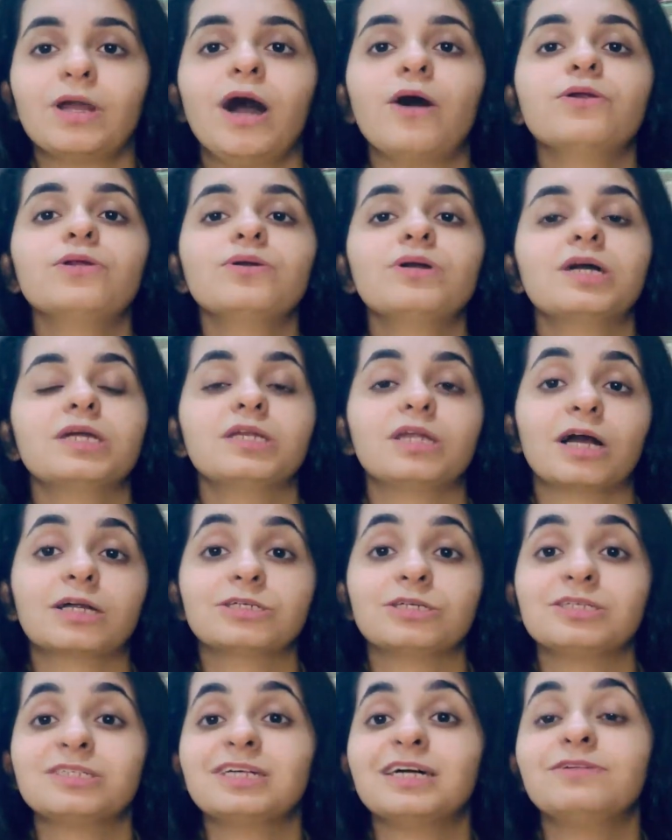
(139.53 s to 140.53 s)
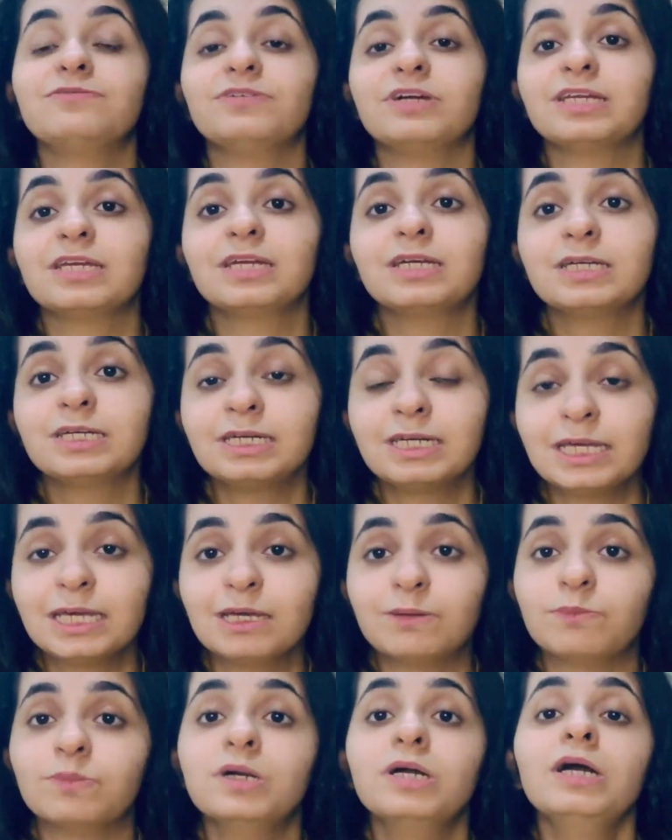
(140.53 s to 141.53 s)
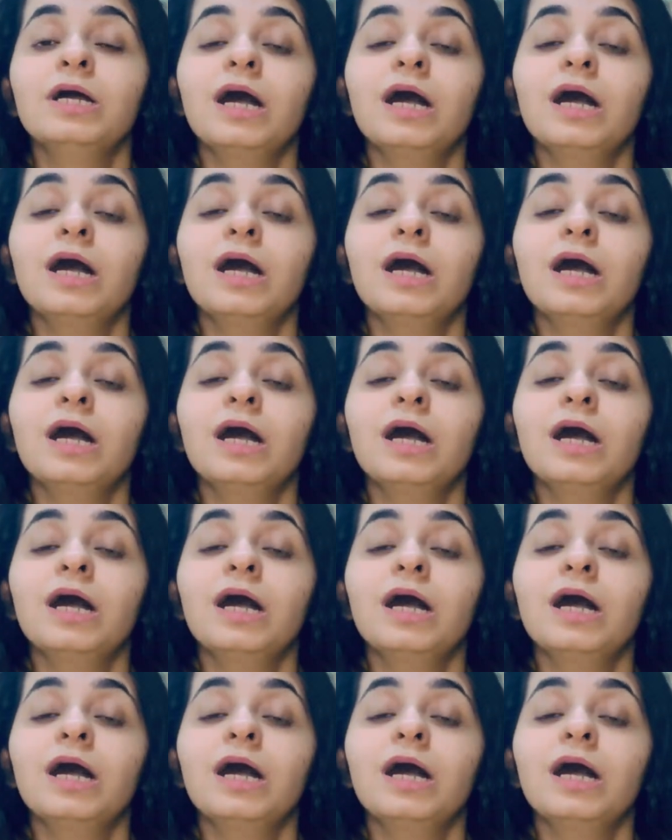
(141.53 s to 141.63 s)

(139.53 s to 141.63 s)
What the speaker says: How do you conduct yourself in a team?